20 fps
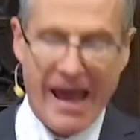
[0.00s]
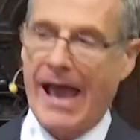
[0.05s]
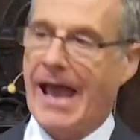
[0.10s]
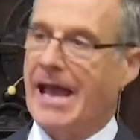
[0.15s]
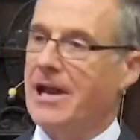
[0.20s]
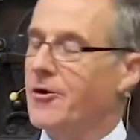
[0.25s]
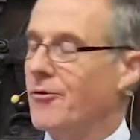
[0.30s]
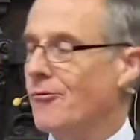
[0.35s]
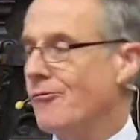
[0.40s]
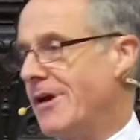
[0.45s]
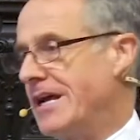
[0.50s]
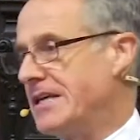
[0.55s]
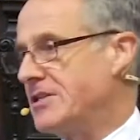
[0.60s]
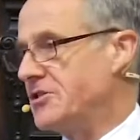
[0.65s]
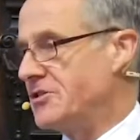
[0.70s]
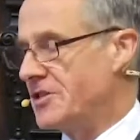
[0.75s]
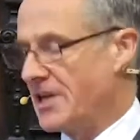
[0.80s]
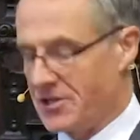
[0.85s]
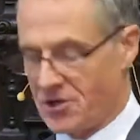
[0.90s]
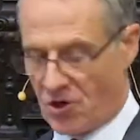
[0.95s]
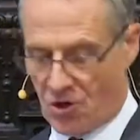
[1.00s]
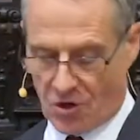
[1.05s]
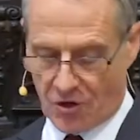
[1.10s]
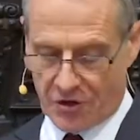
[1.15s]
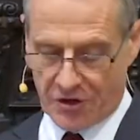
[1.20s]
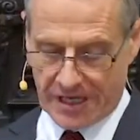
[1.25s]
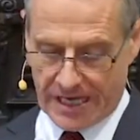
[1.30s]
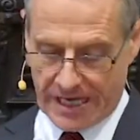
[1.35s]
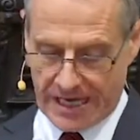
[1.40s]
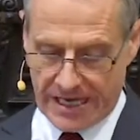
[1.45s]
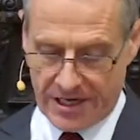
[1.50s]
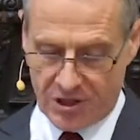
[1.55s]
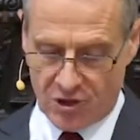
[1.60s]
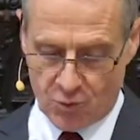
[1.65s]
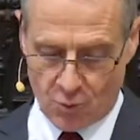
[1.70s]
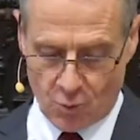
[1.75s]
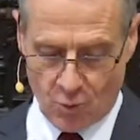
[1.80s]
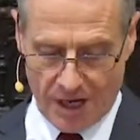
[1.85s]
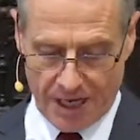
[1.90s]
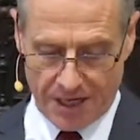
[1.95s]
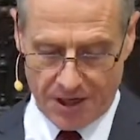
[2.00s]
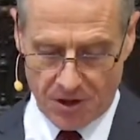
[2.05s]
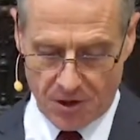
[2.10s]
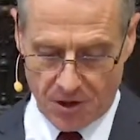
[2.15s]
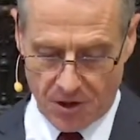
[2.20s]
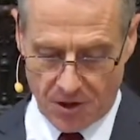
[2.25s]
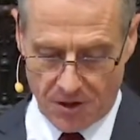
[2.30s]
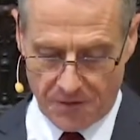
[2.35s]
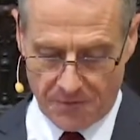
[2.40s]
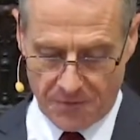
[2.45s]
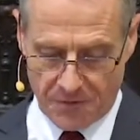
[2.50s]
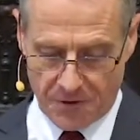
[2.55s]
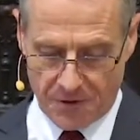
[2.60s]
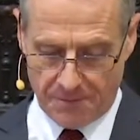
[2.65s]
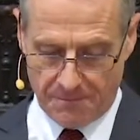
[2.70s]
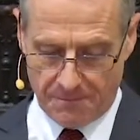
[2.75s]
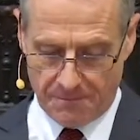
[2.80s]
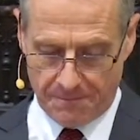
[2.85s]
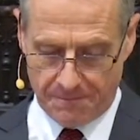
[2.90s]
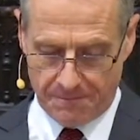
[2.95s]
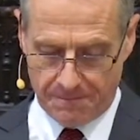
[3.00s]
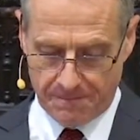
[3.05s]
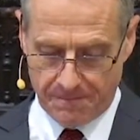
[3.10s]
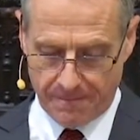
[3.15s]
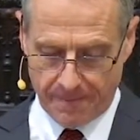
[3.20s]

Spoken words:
and rested on each one of them.